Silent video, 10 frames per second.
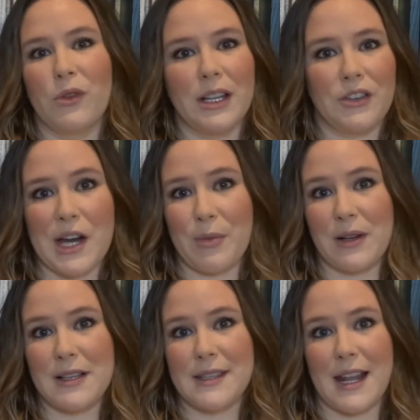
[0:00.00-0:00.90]
really great
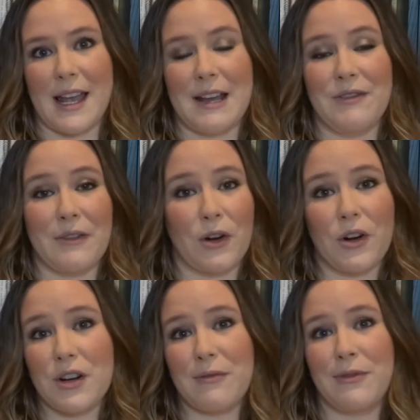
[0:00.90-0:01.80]
books that I have never
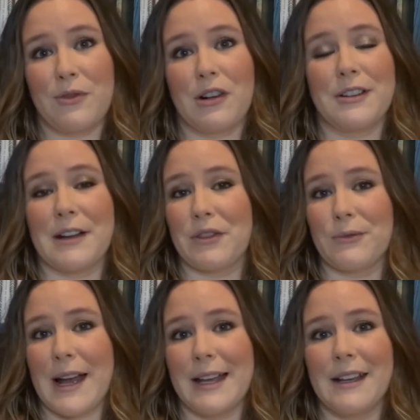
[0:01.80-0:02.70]
heard of before or never
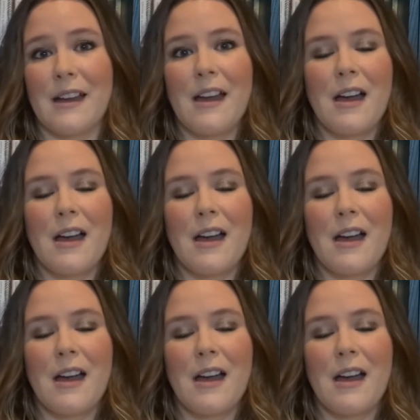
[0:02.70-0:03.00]
read.